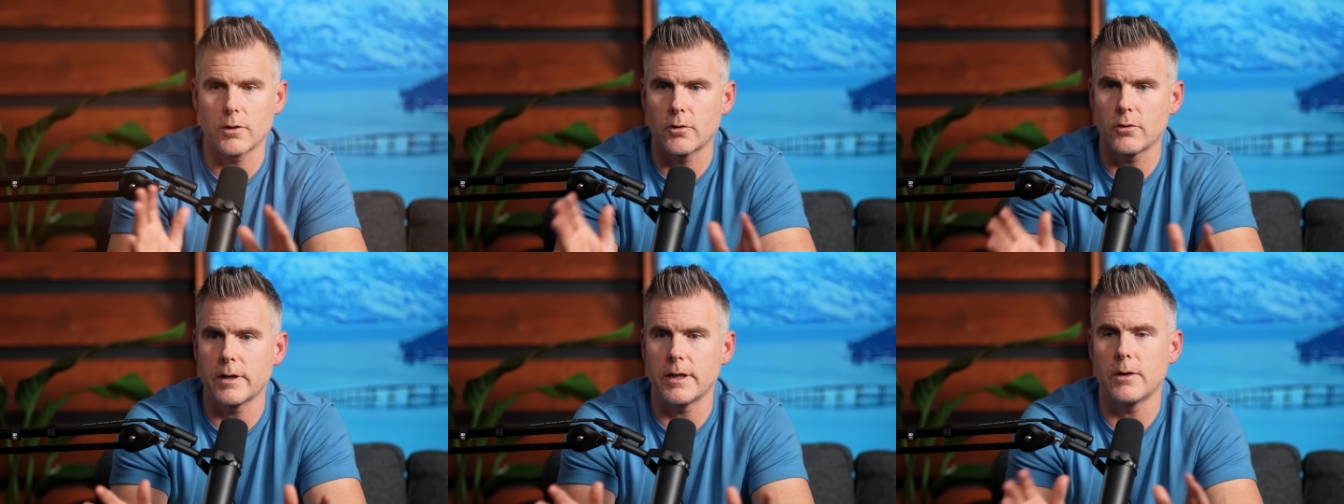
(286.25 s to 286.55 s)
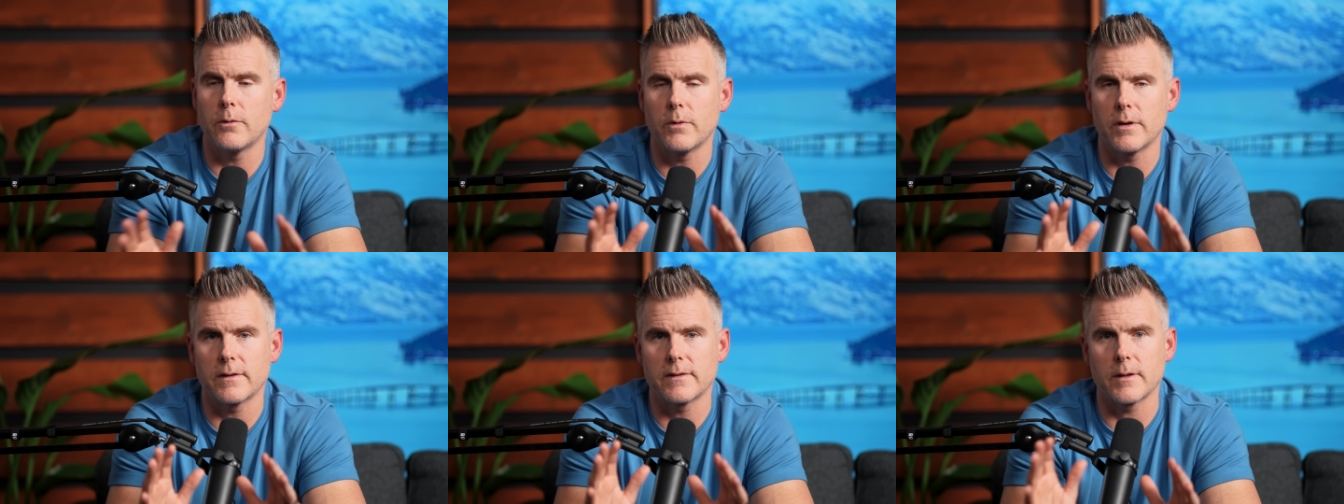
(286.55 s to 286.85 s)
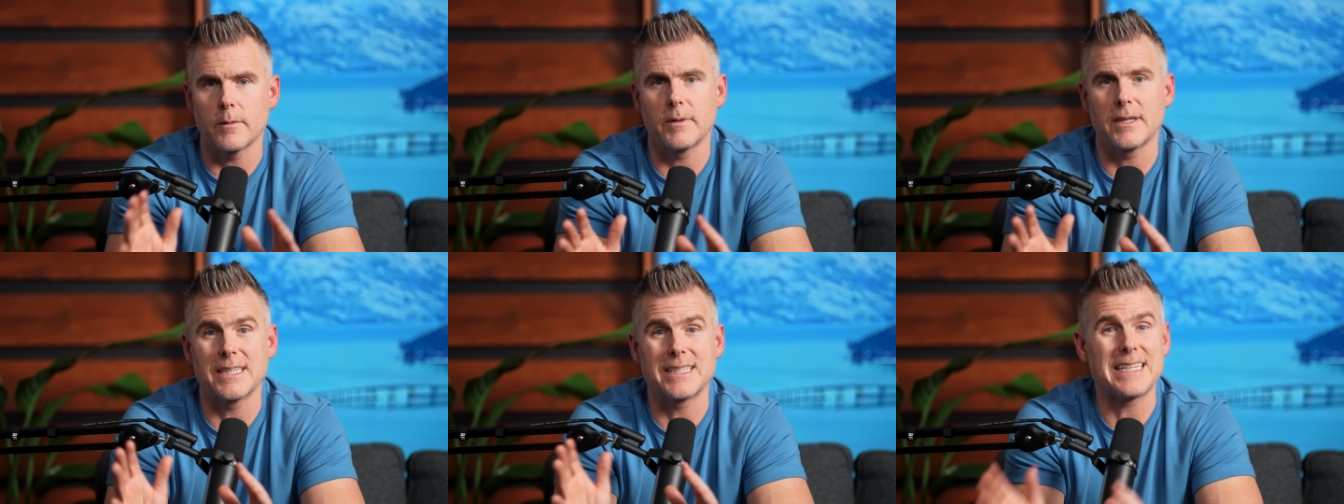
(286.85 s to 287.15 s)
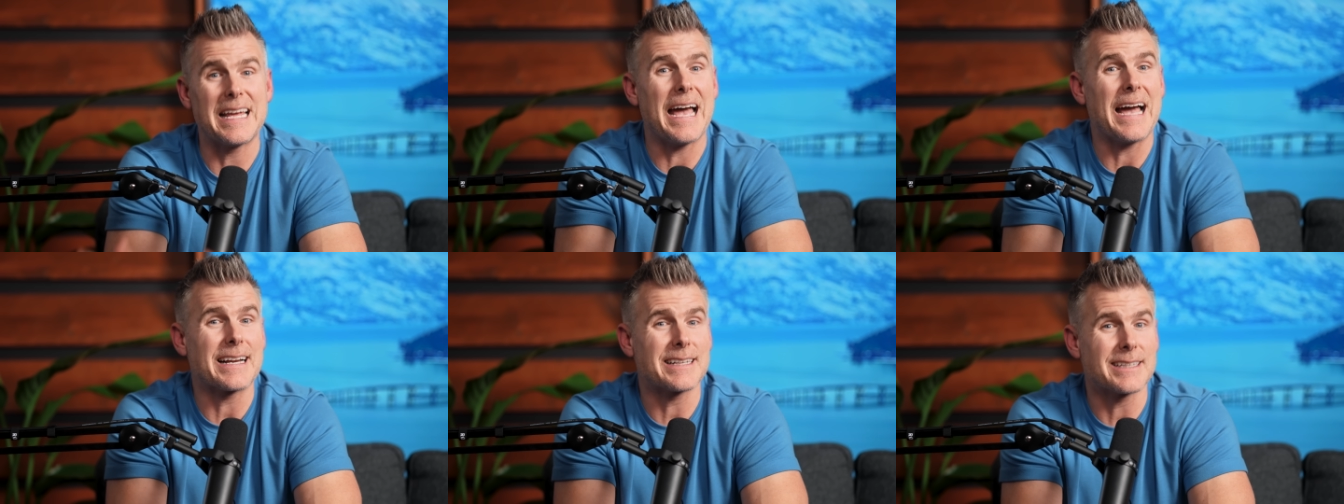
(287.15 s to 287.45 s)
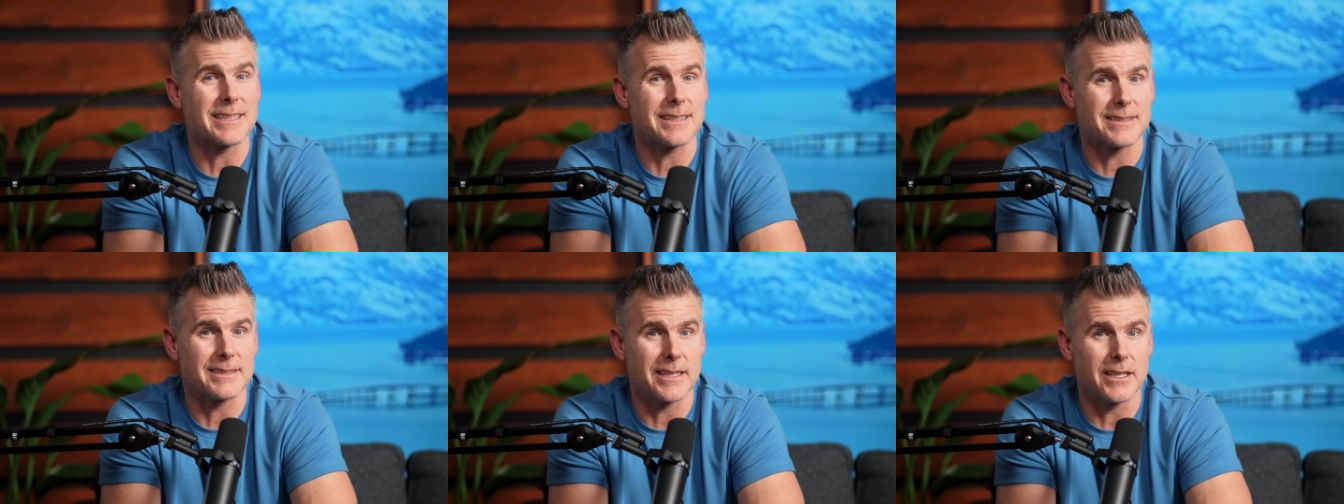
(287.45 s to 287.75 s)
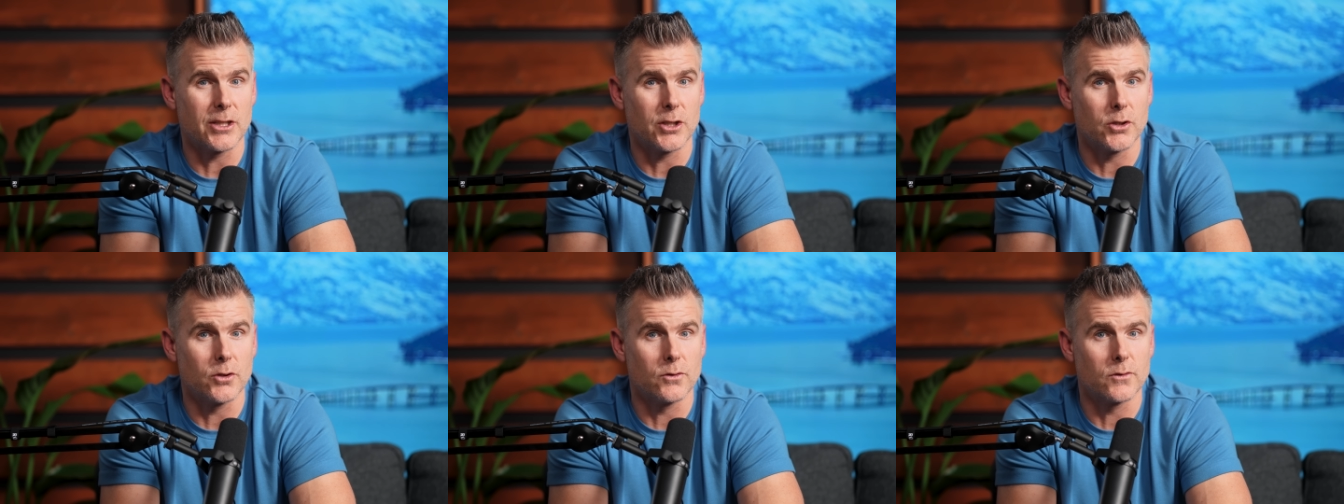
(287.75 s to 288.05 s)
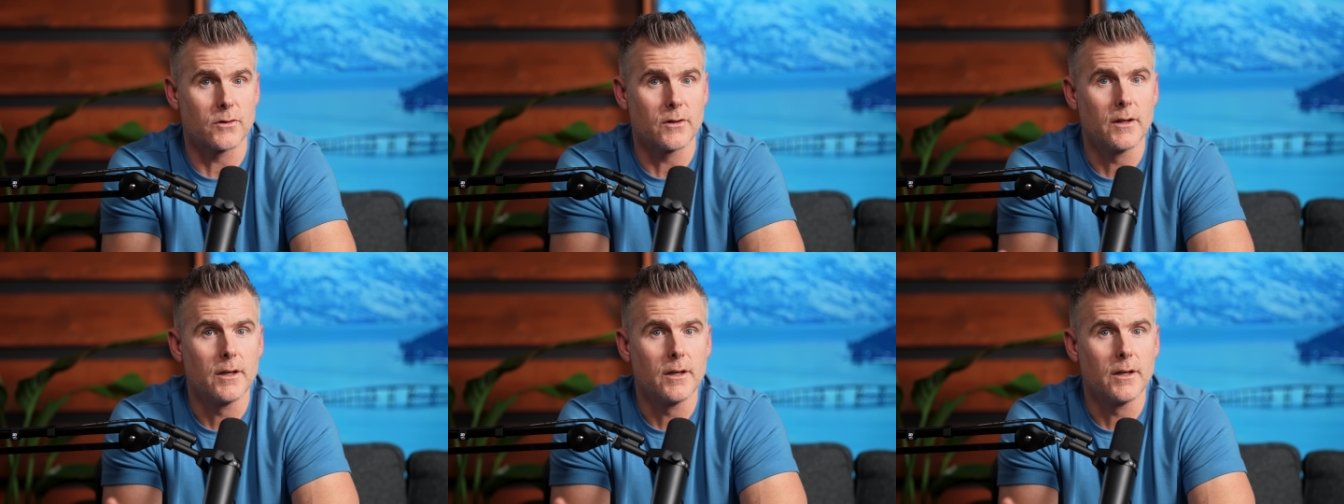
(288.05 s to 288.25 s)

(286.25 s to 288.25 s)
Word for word: agree with some of the tactics they use,